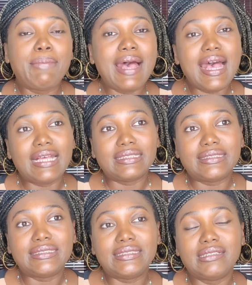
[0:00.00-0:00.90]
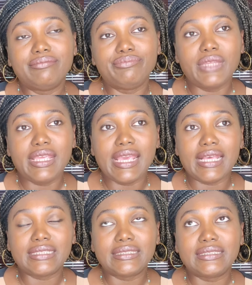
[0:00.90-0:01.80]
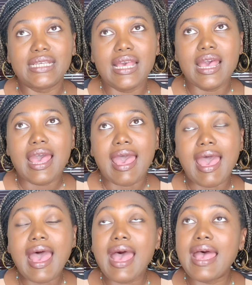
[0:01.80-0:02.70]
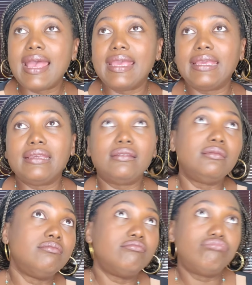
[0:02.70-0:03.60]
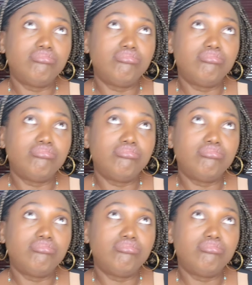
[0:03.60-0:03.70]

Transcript: Pants. Yes, I